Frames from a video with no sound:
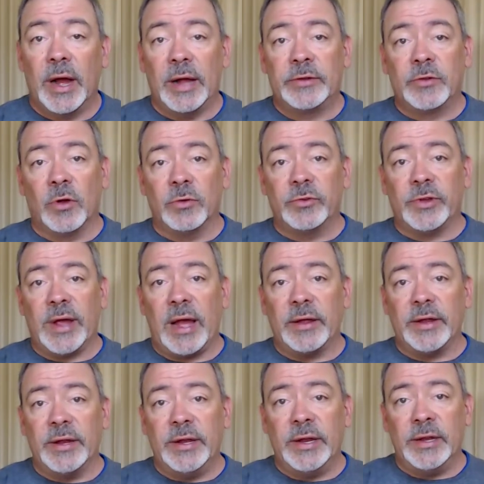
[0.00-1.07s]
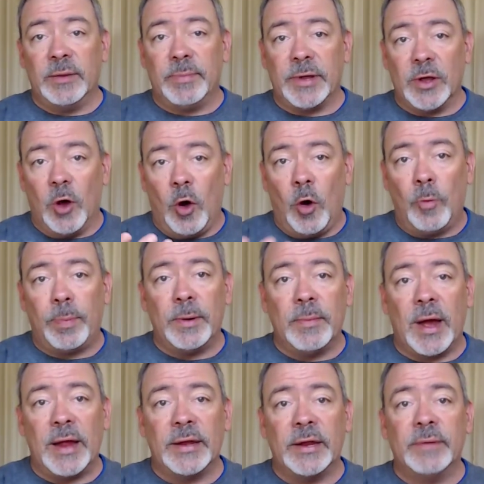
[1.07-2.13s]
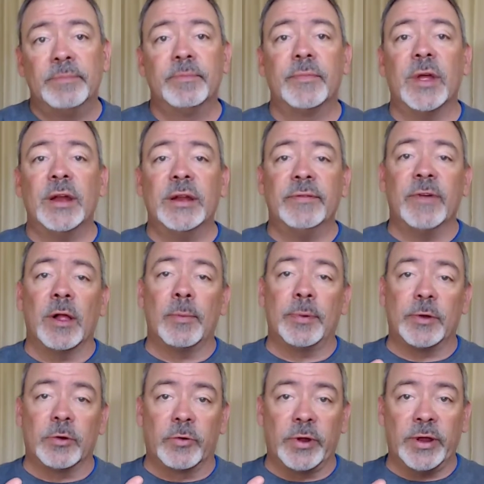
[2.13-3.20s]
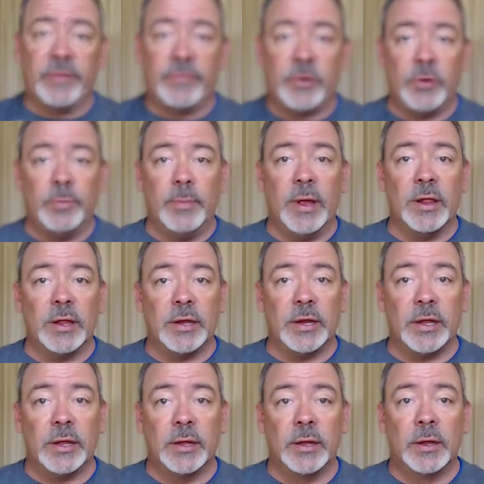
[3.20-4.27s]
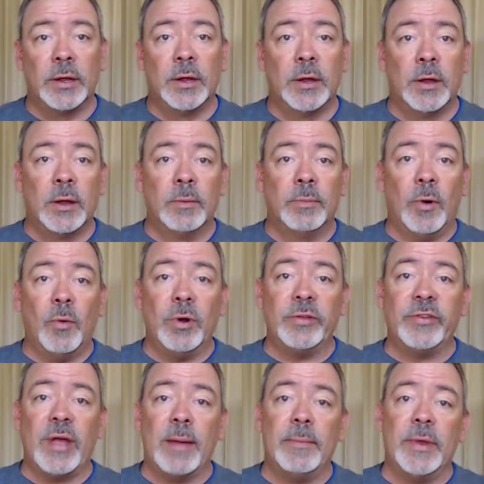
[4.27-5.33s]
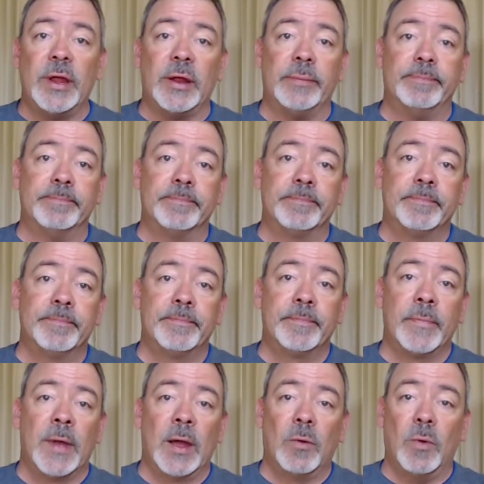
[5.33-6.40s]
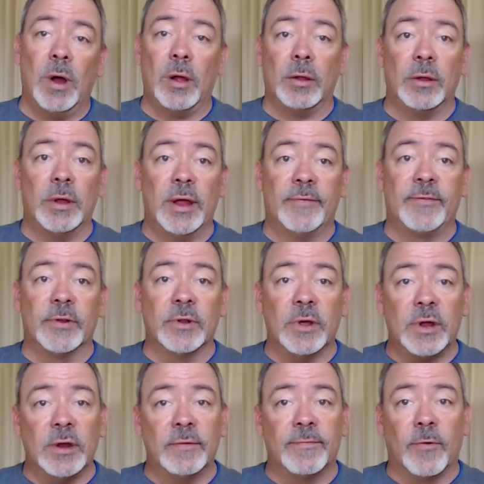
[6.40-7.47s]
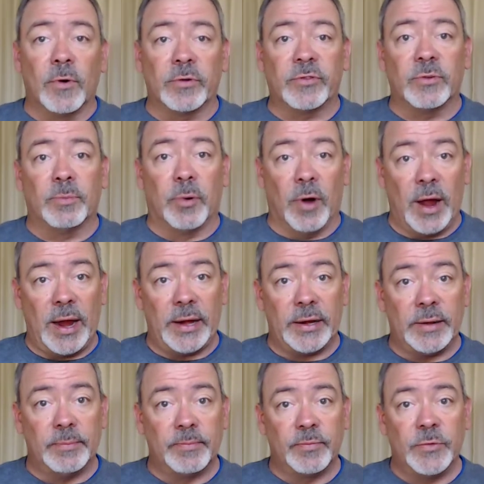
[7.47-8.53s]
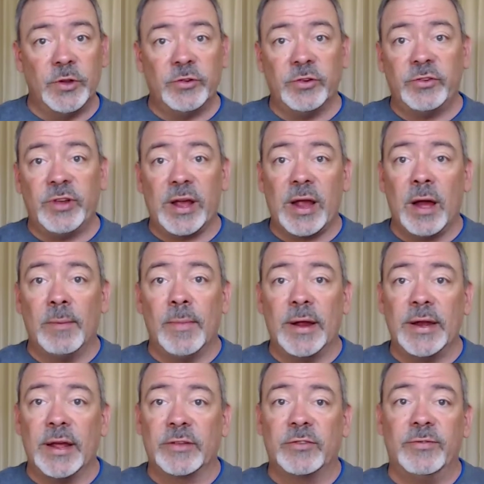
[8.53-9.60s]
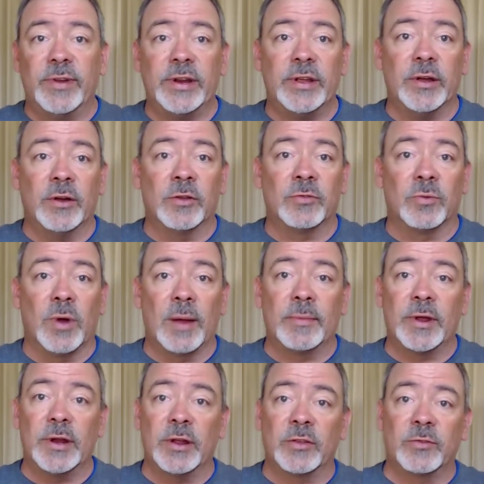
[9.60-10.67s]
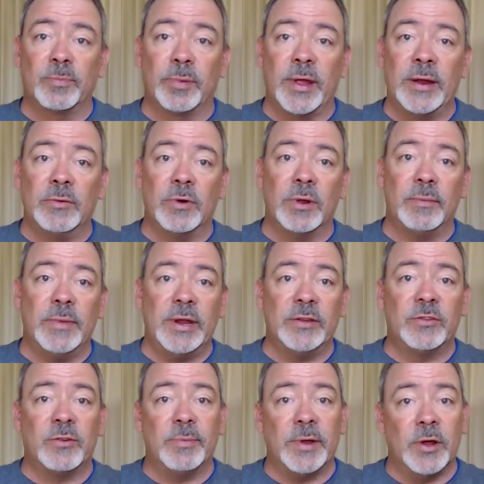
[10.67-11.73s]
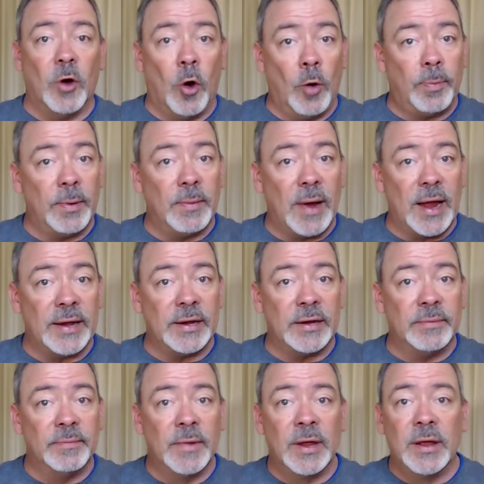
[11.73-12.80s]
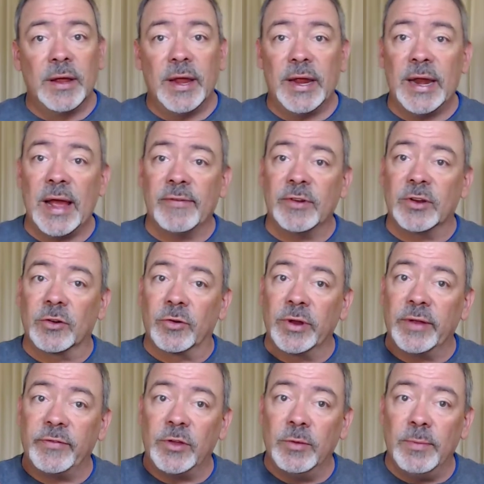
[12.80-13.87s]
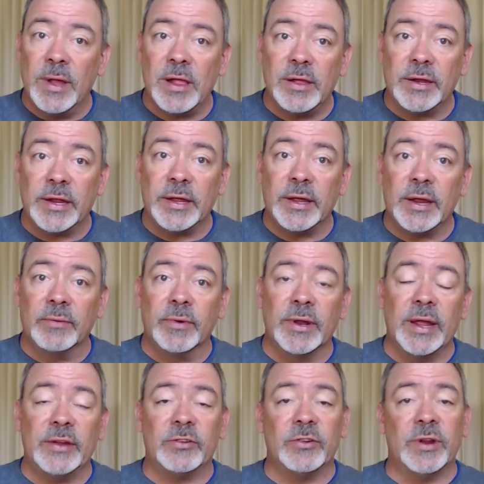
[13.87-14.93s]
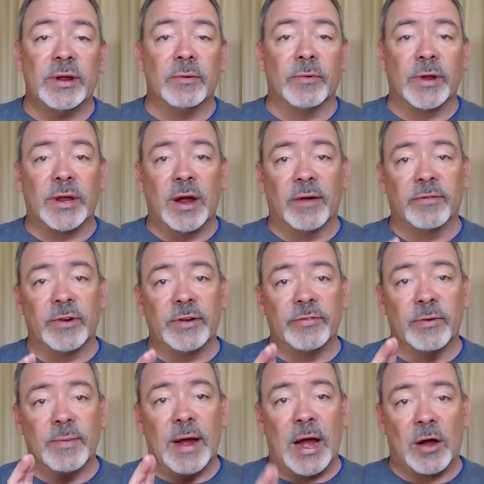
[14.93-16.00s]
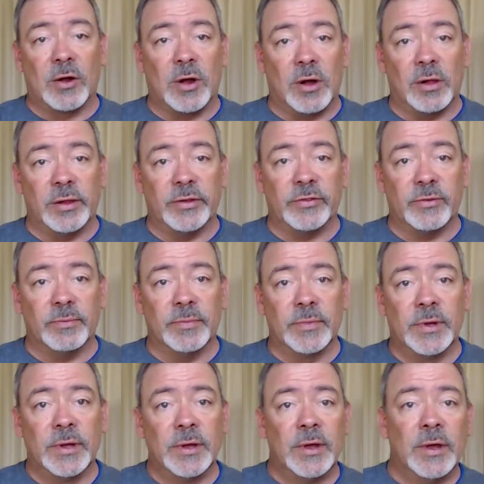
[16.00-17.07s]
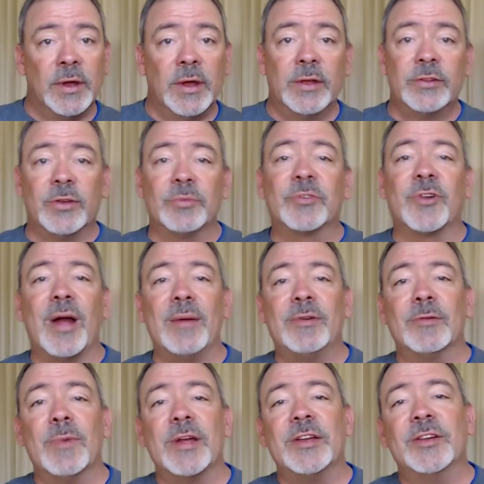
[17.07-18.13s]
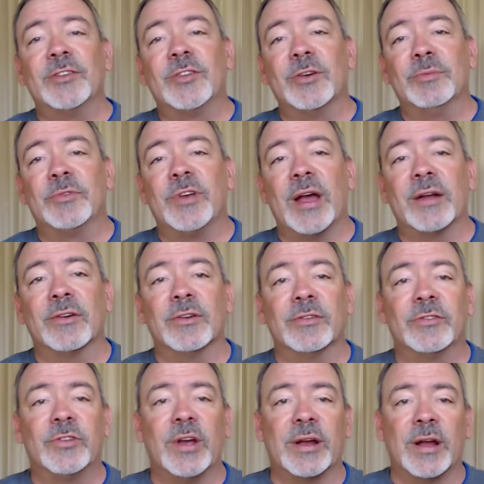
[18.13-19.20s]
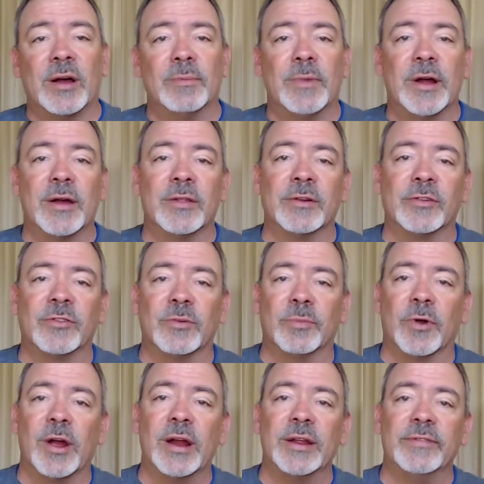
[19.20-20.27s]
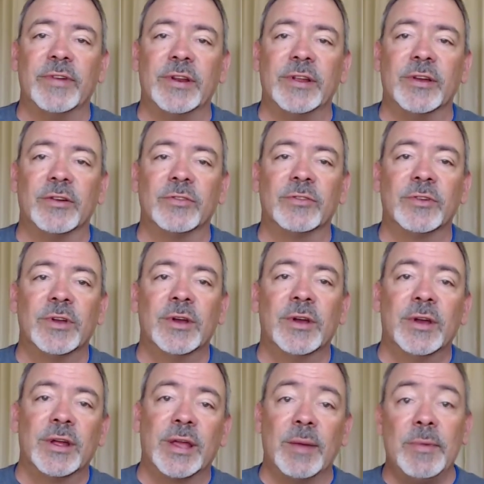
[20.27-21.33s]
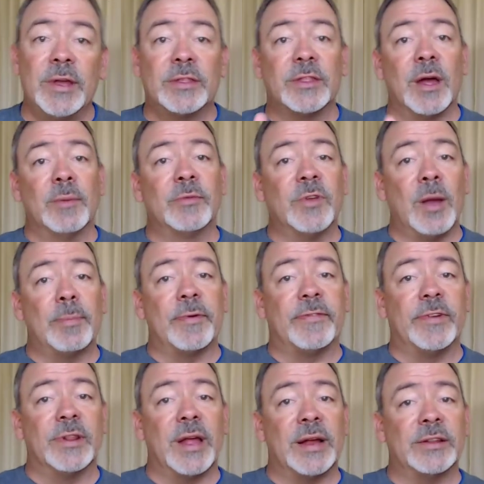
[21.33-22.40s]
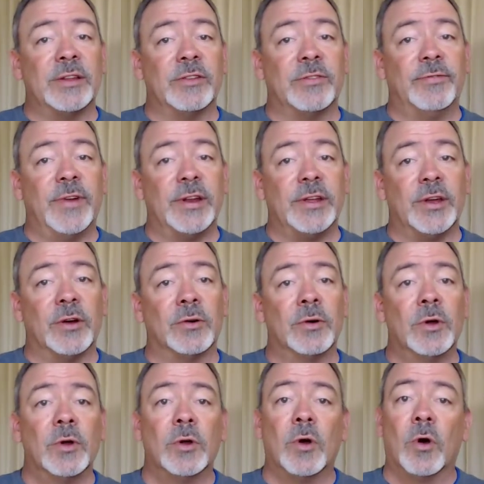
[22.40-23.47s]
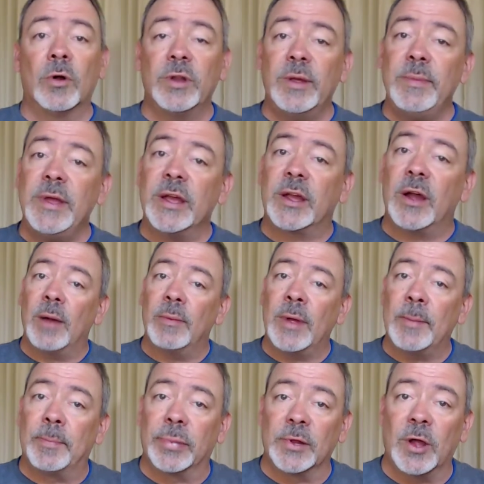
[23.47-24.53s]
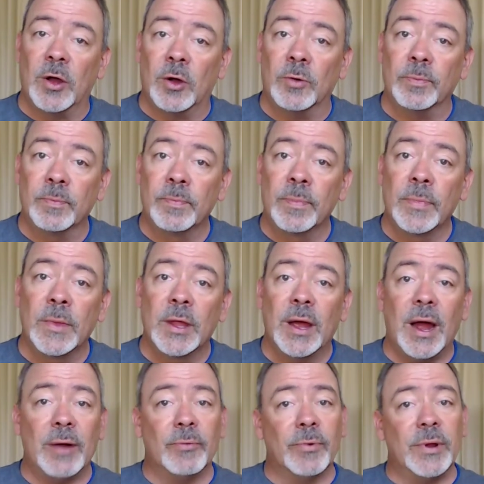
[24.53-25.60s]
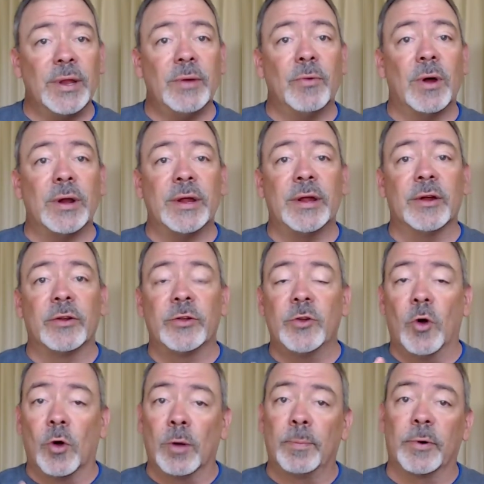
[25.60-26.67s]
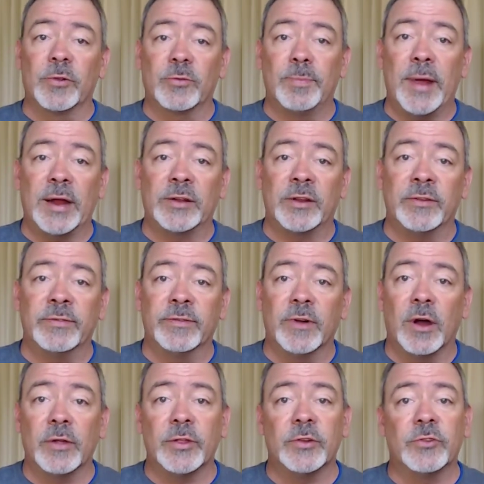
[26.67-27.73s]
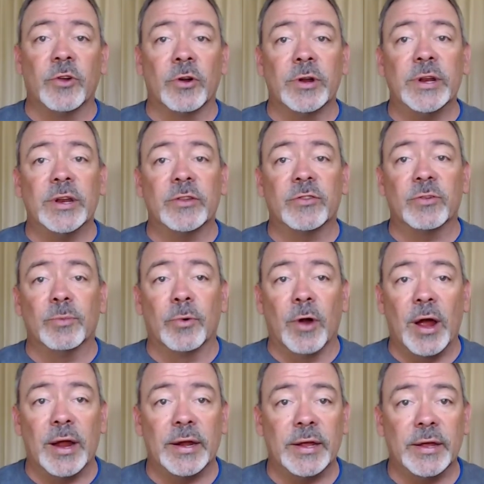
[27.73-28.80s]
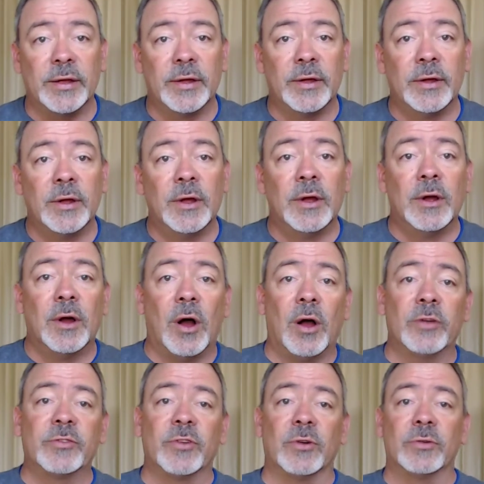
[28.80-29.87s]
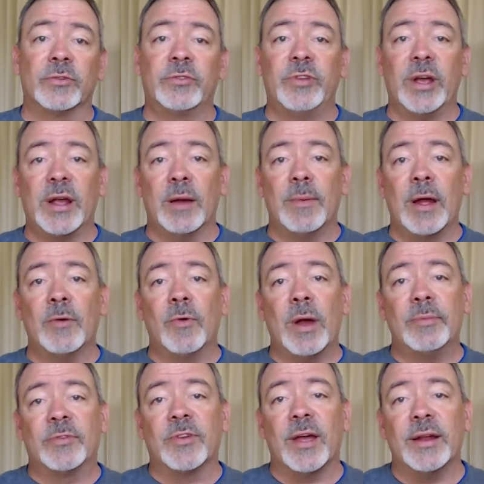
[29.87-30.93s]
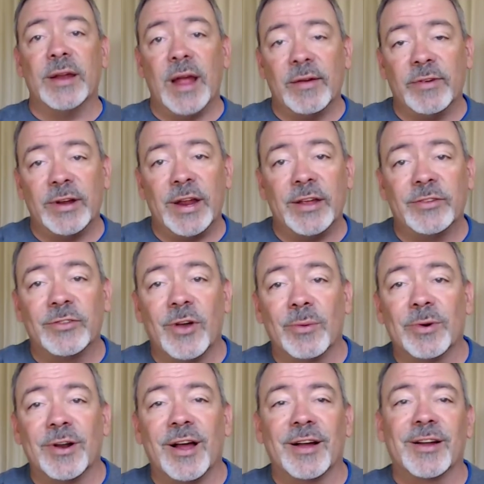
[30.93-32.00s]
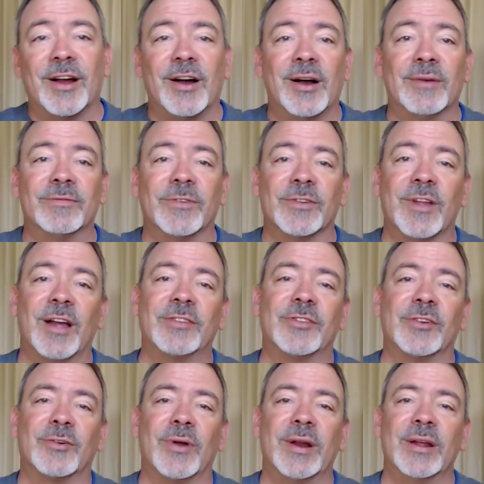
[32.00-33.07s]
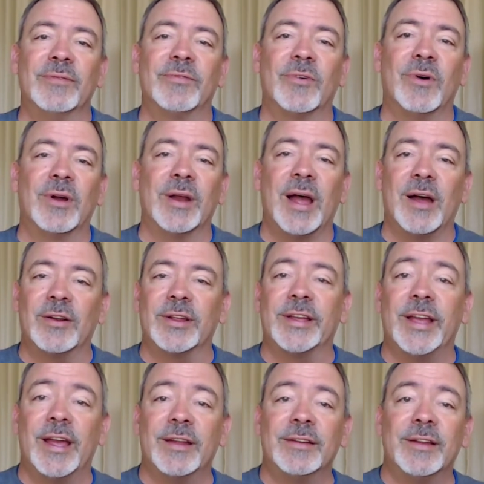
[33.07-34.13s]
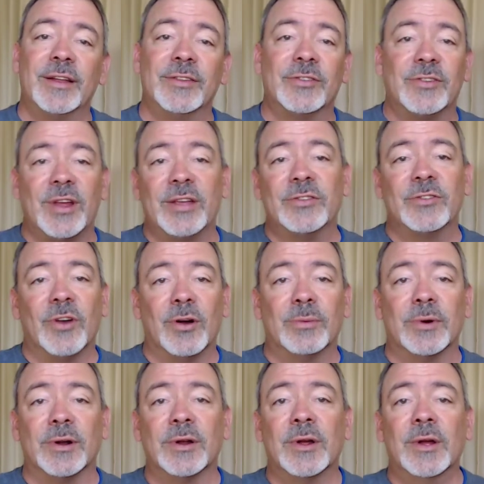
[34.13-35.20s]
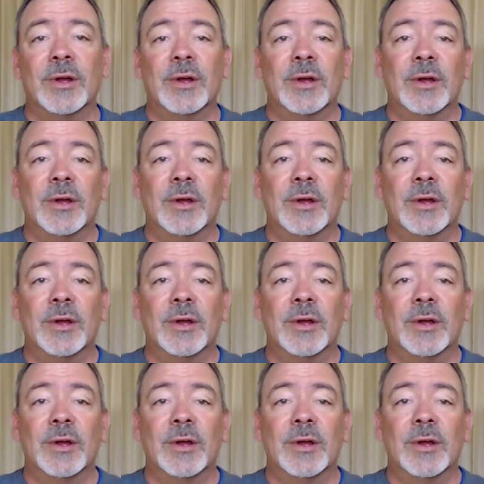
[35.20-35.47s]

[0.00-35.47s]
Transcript: I told you how you need to be open minded and develop a degree of humility. But what does that mean? Well, if you're looking for sobriety, you should check out my next videos where I'm going to explain what it means to be open minded and have a degree of humility in relation to recovery from alcoholism. Subscribe to my YouTube channel and check out my other sobriety videos. Give me a thumbs up if you like this video, or leave comment below. I really want to hear your perspective on the journey to sobriety. Also, check out my website, everydaysober.com, for lots of great info on how to get and stay sober.